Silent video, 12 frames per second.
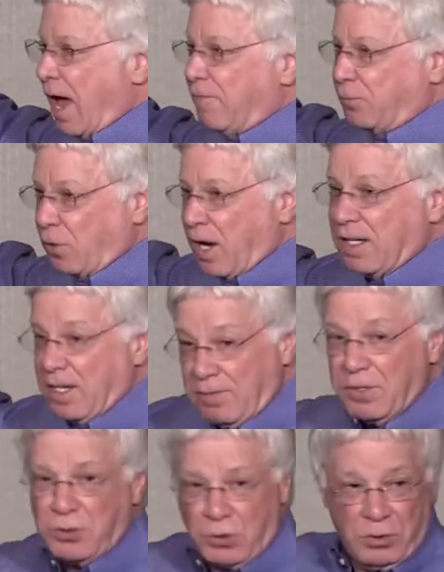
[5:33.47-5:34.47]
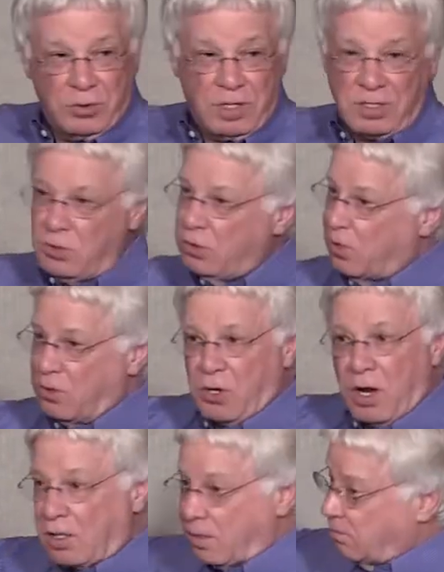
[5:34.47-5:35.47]
After I give it to you, then you can
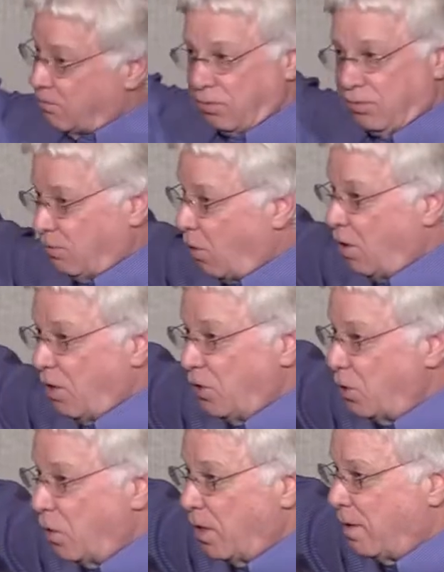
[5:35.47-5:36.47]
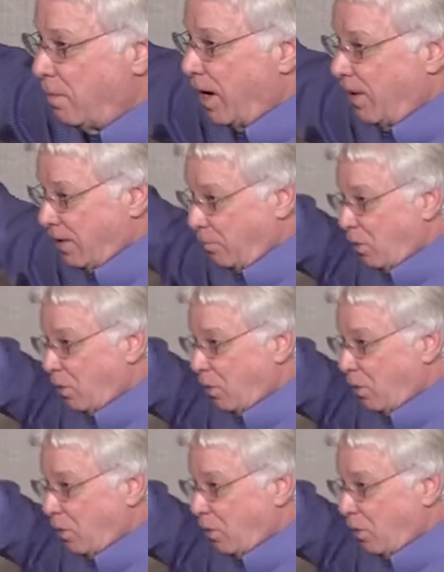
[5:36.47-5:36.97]
talk all you want about it,